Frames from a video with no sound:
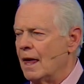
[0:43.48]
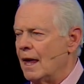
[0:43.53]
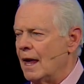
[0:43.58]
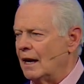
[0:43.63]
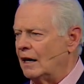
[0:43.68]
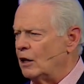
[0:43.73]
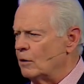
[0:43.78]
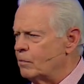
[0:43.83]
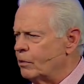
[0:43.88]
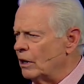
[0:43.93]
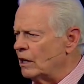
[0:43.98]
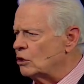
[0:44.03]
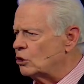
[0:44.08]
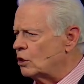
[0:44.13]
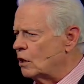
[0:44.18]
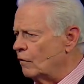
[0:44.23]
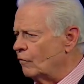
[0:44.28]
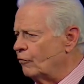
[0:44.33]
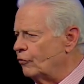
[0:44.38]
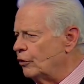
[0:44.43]
and it brings
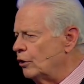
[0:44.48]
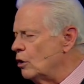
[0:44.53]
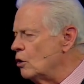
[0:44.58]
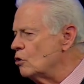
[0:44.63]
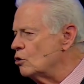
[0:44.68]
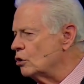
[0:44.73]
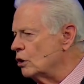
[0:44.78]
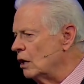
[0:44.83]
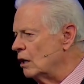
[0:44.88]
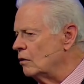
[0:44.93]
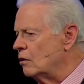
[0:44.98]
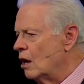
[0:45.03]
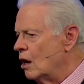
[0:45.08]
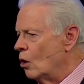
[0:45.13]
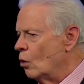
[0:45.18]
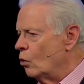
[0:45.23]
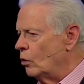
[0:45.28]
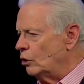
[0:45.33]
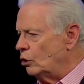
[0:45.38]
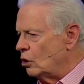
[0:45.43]
confusion
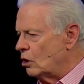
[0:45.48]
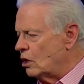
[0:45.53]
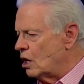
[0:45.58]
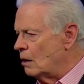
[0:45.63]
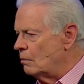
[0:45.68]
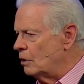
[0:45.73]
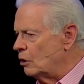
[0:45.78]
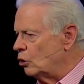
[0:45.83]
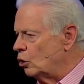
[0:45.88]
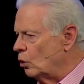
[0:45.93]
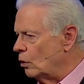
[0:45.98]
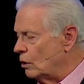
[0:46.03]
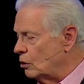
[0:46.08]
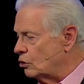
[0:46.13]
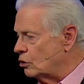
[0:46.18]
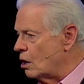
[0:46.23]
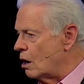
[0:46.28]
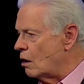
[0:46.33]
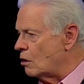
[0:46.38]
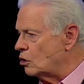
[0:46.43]
when you come into a
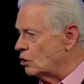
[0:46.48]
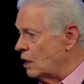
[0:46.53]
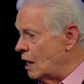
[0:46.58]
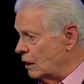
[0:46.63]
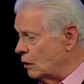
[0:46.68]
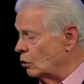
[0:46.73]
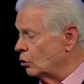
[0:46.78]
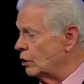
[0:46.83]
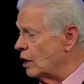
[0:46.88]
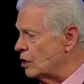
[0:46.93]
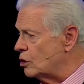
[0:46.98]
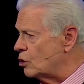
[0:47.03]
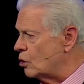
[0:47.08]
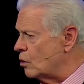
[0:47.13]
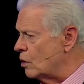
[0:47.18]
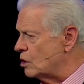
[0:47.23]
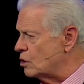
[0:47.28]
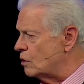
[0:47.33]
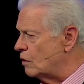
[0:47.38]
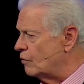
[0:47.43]
church like Odessa
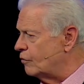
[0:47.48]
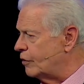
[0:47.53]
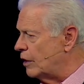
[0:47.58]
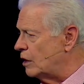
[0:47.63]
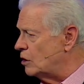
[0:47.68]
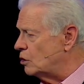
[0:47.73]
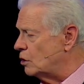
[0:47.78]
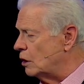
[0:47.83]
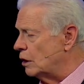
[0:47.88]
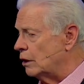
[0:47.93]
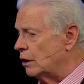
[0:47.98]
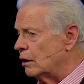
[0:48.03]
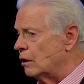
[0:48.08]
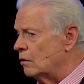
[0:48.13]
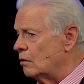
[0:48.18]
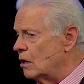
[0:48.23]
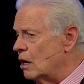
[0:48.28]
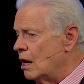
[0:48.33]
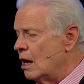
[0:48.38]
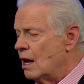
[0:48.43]
Christian Faith
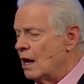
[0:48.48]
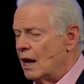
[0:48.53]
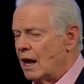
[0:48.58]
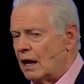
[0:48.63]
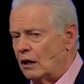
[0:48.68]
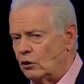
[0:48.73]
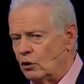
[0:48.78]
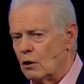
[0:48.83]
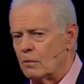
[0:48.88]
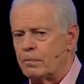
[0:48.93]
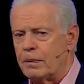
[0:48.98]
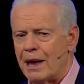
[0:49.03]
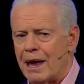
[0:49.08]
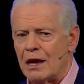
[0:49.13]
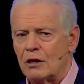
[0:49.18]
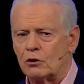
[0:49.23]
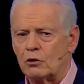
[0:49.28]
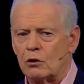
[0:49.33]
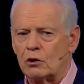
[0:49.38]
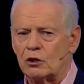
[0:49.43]
Center, and your
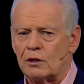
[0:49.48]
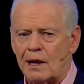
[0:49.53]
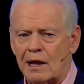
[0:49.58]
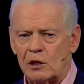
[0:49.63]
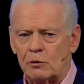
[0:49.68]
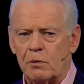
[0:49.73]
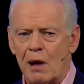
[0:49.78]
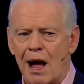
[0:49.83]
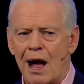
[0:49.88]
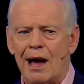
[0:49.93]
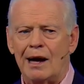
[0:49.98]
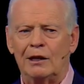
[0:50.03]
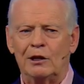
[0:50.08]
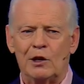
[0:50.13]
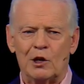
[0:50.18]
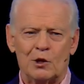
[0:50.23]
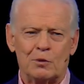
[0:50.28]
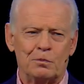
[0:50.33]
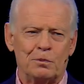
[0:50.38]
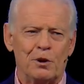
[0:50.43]
pastor stands behind
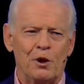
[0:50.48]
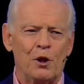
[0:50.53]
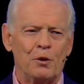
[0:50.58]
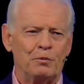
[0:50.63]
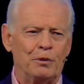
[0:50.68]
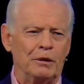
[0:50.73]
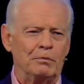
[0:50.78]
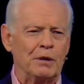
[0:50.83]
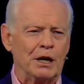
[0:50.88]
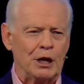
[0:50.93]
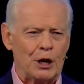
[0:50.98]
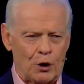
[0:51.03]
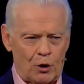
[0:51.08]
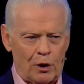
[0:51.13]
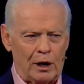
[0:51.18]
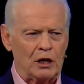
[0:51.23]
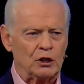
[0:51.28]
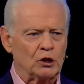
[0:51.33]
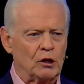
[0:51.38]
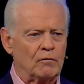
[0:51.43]
his pulpit by the
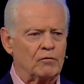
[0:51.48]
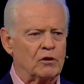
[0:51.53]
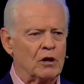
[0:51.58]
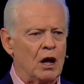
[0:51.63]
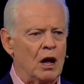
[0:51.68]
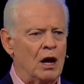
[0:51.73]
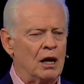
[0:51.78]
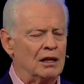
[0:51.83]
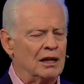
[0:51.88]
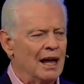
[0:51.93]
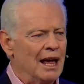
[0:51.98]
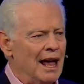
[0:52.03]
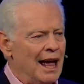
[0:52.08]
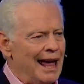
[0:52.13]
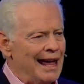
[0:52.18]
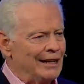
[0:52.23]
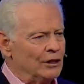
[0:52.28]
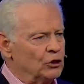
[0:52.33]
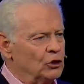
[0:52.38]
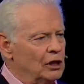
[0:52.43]
grace of God
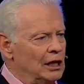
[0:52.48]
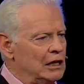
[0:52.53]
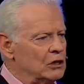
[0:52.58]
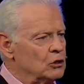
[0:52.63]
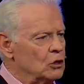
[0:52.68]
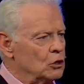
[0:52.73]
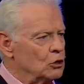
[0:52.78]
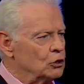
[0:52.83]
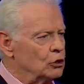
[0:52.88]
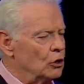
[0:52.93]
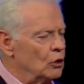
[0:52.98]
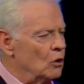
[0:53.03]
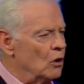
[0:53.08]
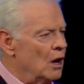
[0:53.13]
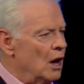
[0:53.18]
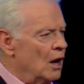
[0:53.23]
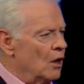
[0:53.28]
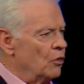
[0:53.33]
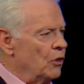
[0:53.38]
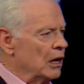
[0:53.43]
and teaches you
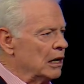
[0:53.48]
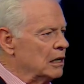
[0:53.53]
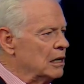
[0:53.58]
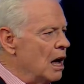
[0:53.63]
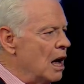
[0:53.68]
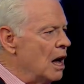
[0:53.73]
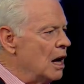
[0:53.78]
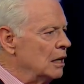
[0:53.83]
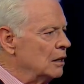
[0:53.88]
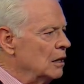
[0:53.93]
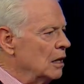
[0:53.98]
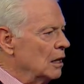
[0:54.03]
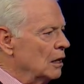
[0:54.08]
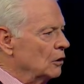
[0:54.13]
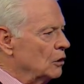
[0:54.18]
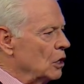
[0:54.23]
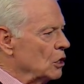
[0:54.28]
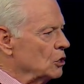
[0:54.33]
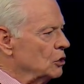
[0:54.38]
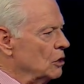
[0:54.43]
that God
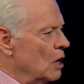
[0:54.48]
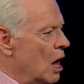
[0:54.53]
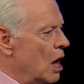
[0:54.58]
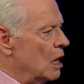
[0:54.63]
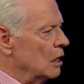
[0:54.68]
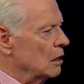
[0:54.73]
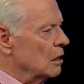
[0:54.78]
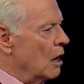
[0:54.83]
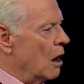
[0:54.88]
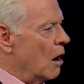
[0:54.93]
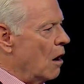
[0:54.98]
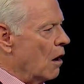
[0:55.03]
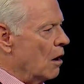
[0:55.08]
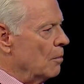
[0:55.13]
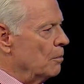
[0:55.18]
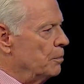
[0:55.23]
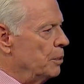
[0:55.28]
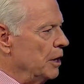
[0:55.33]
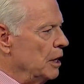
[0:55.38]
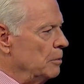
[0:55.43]
does not
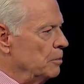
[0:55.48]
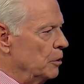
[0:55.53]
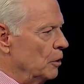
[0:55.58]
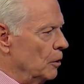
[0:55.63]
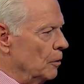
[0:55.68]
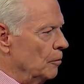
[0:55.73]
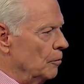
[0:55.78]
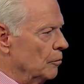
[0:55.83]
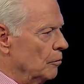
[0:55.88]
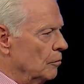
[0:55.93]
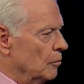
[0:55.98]
harm people,